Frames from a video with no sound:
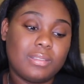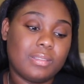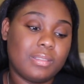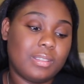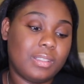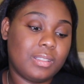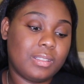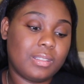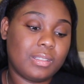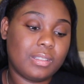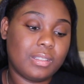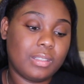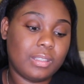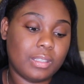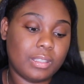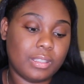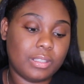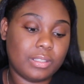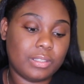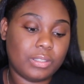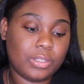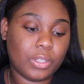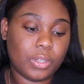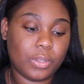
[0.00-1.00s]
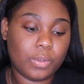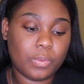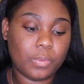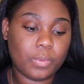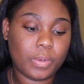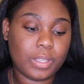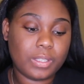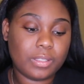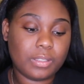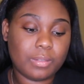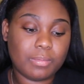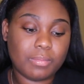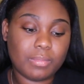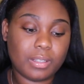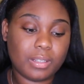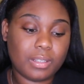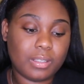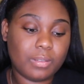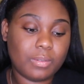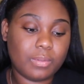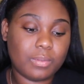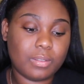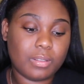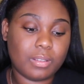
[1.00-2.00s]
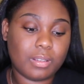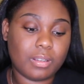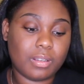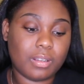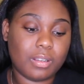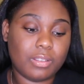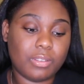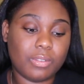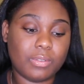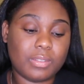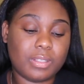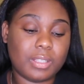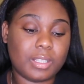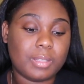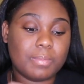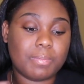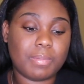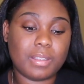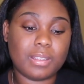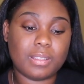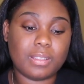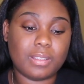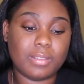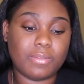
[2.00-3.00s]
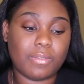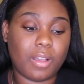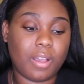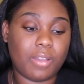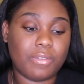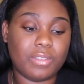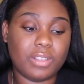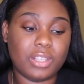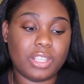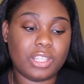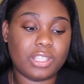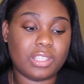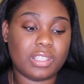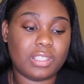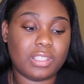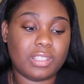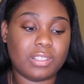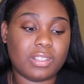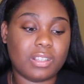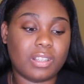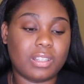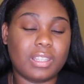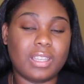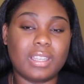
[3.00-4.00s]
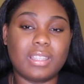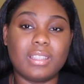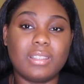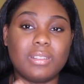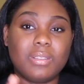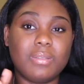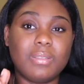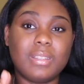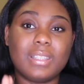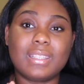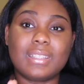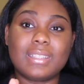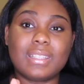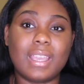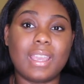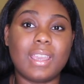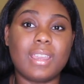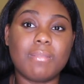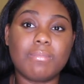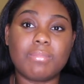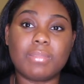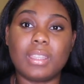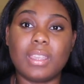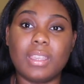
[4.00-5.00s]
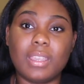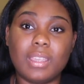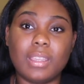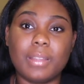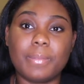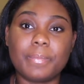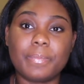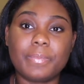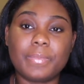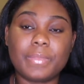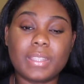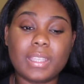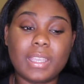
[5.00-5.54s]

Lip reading: It's good. Don't waste your money on those expensive ovulation kits online. They do the same thing.